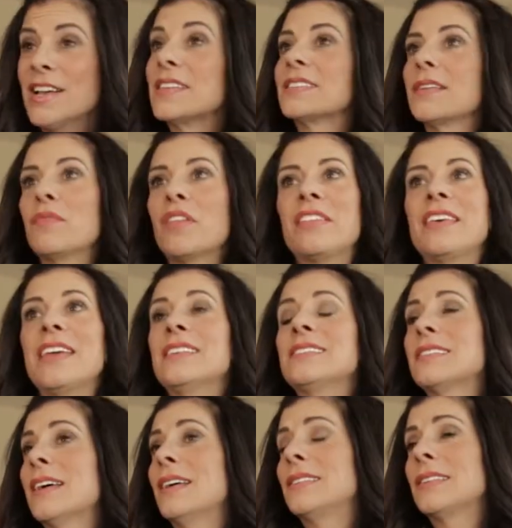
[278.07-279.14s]
Some of the things
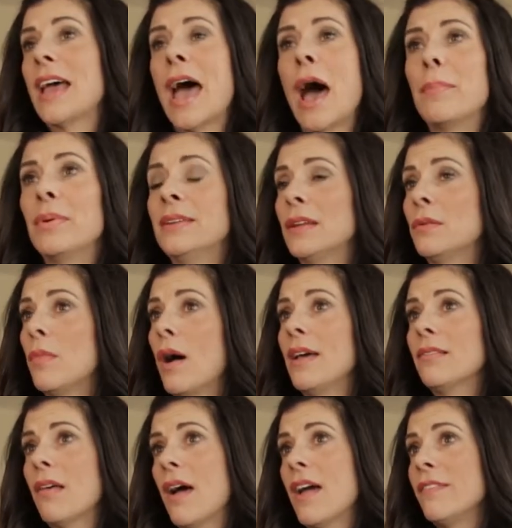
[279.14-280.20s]
that happened in my
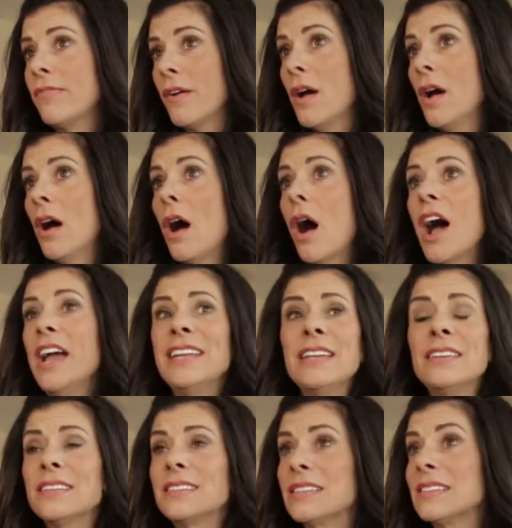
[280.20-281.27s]
life, I
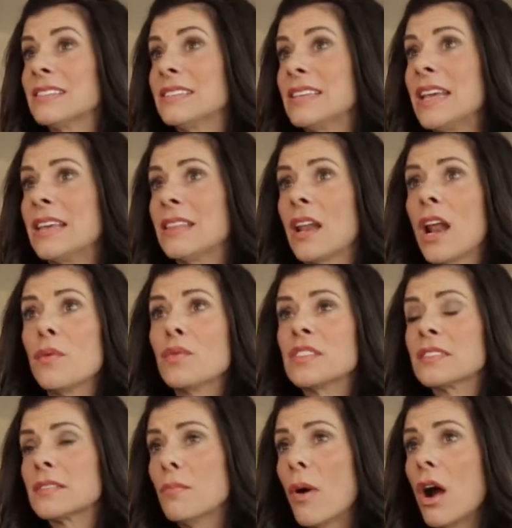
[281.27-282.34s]
needed to see that I was
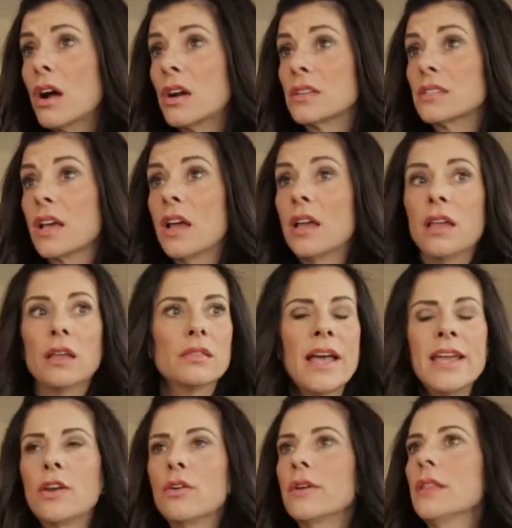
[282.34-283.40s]
smart
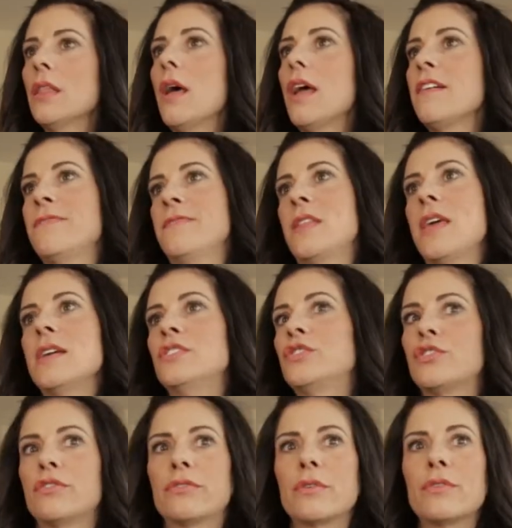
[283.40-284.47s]
Later in life, at
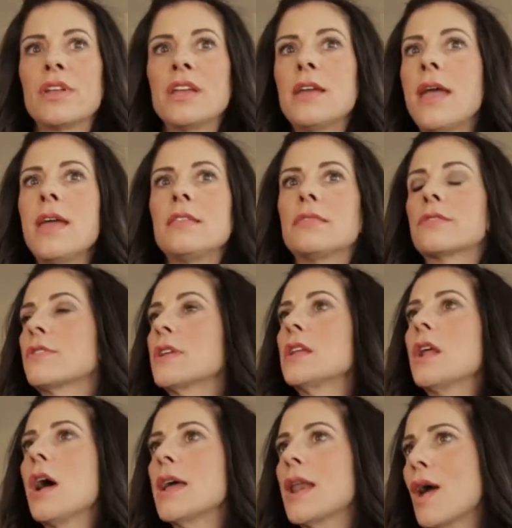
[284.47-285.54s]
age 38,
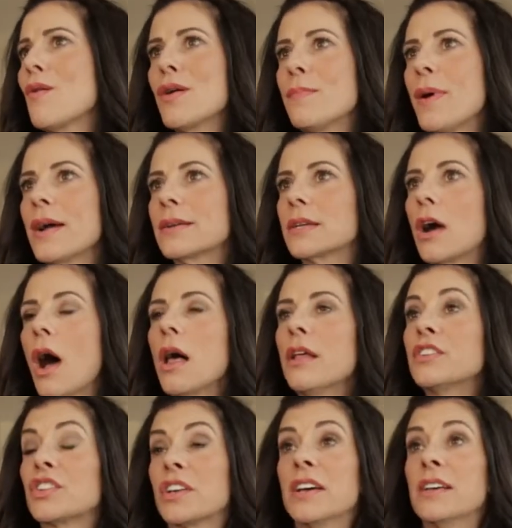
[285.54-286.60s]
39, I went back to
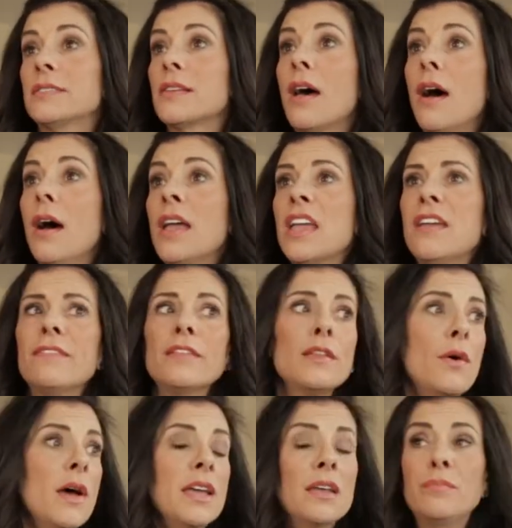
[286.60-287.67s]
college because even though
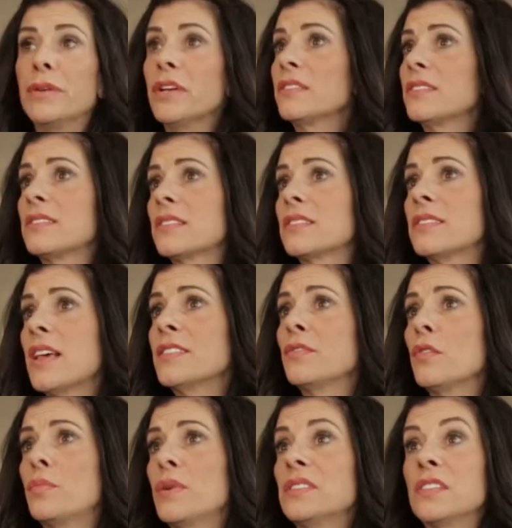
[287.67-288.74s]
I had built a
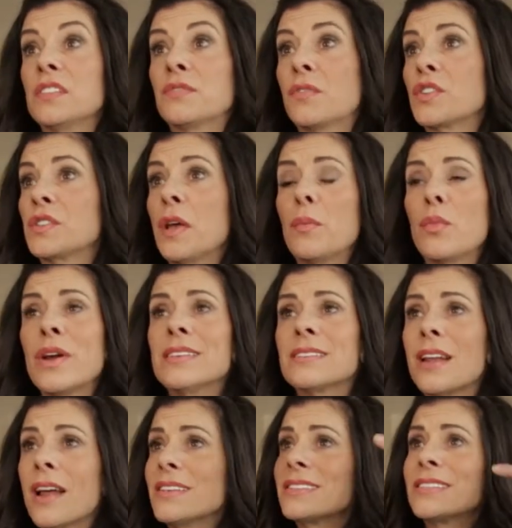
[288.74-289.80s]
successful business, for some reason,
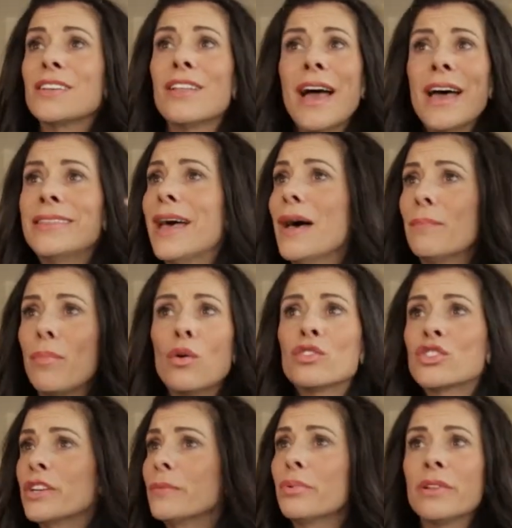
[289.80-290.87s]
I still had that
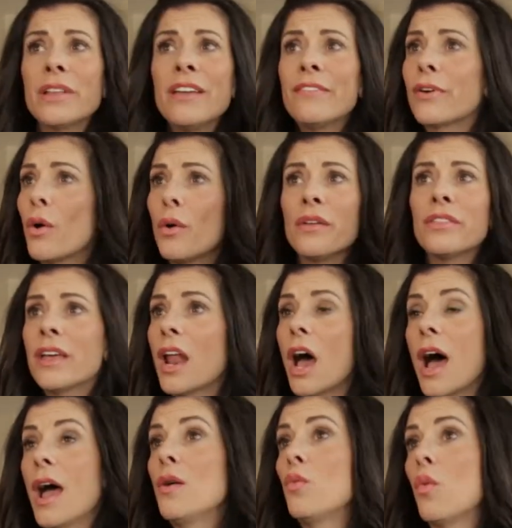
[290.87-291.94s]
bullshit belief going that
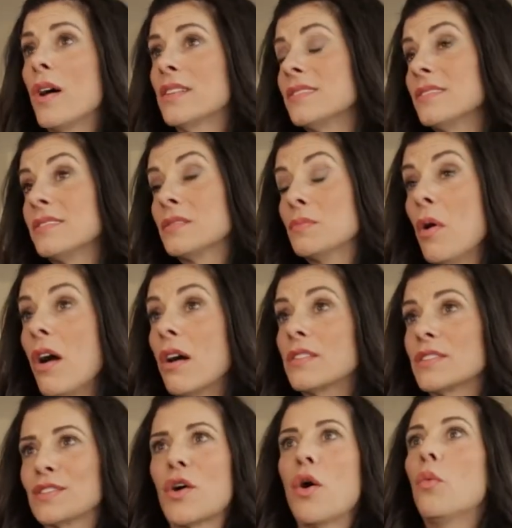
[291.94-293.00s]
I wasn't smart.
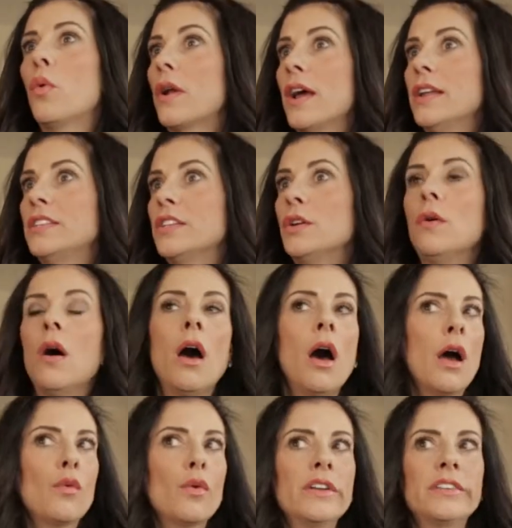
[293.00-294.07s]
So what did I do?
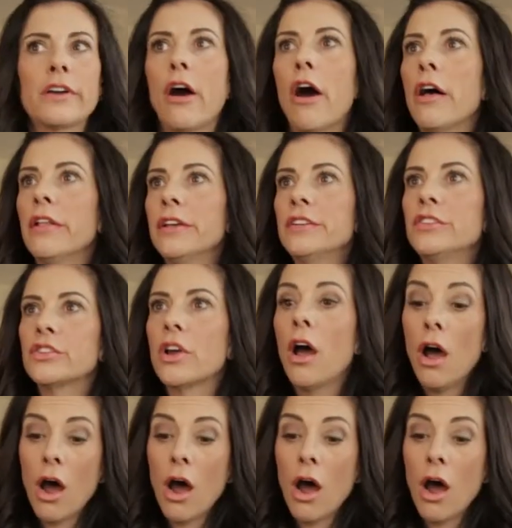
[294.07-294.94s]
I went to college.